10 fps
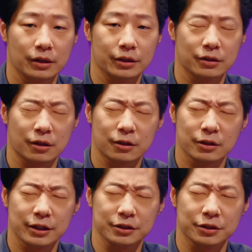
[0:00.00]
in
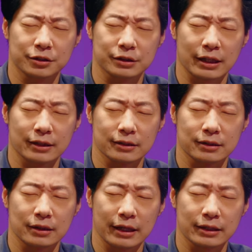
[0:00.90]
early years I
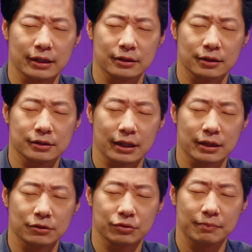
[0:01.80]
I can, as I
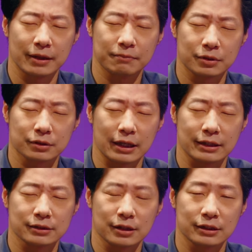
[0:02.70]
can remember, I
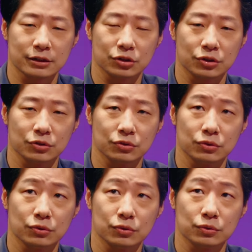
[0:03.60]
started
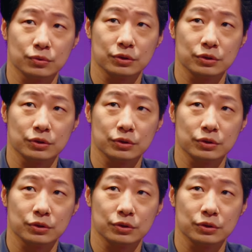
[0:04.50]
to